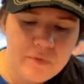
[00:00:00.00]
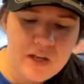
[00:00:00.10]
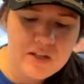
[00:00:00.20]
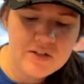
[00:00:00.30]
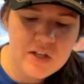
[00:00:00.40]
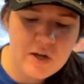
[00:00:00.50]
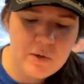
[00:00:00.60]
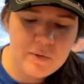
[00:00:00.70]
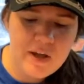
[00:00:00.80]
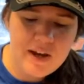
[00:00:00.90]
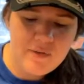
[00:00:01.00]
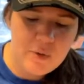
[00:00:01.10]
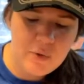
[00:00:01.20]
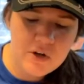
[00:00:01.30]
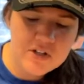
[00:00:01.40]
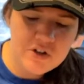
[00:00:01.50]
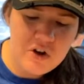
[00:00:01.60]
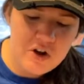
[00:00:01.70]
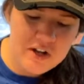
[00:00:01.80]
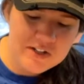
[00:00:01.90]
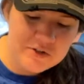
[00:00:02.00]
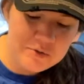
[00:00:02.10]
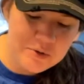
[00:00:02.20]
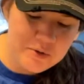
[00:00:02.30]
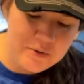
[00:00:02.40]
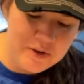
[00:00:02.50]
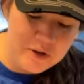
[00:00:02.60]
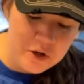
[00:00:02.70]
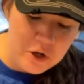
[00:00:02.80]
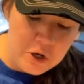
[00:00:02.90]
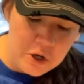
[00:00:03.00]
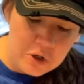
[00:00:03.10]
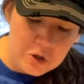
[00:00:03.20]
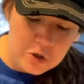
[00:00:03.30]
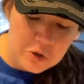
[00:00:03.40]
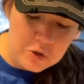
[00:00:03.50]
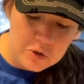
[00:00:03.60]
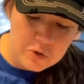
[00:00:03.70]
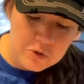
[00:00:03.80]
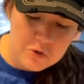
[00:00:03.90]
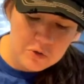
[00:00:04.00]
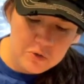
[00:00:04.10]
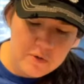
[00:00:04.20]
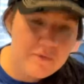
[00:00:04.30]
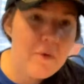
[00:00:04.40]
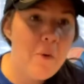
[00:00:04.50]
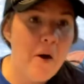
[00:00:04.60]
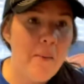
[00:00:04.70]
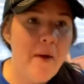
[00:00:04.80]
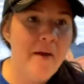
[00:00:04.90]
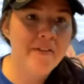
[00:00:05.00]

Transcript: And so not every word is caught true to form.